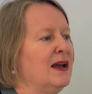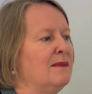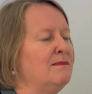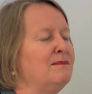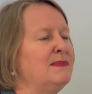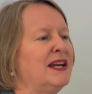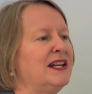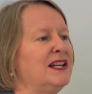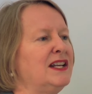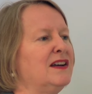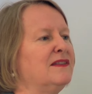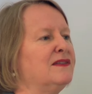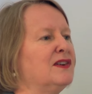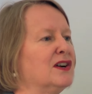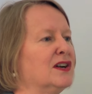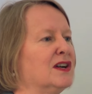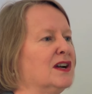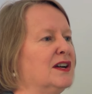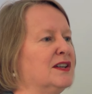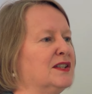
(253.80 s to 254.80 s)
Many of
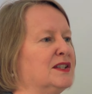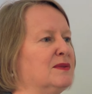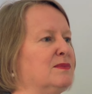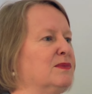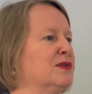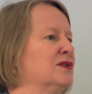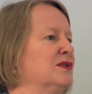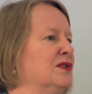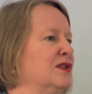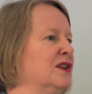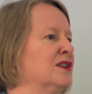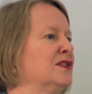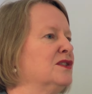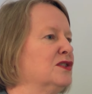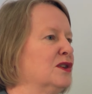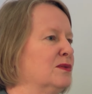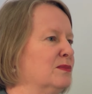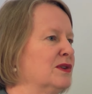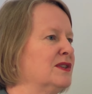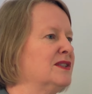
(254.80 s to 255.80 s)
our customers are
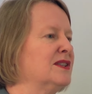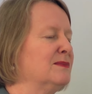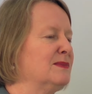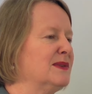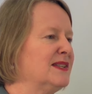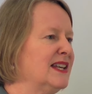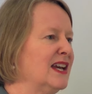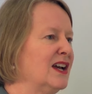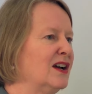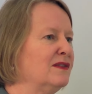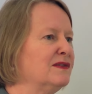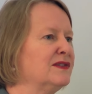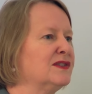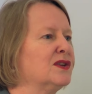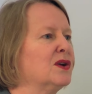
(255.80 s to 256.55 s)
consumers themselves,